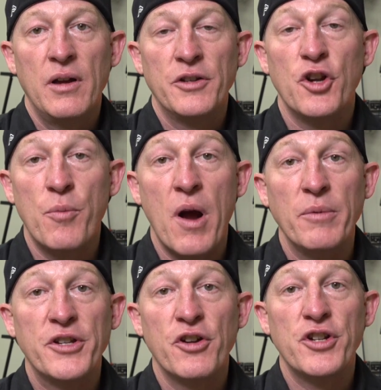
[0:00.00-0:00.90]
So you're
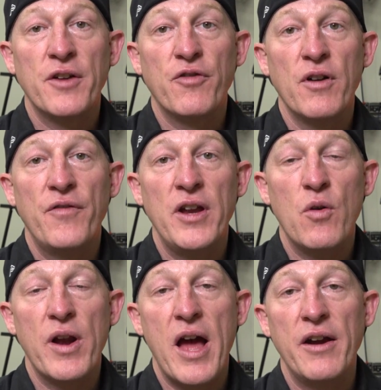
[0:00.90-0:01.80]
probably searching for a
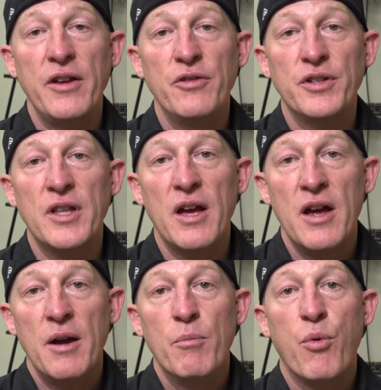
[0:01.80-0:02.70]
video on how to use
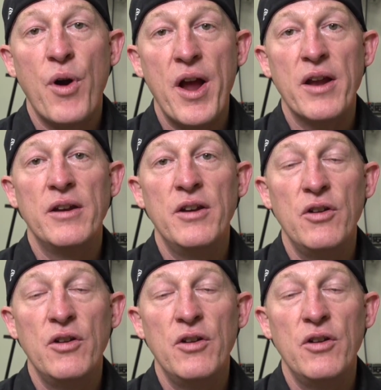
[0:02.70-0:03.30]
the brand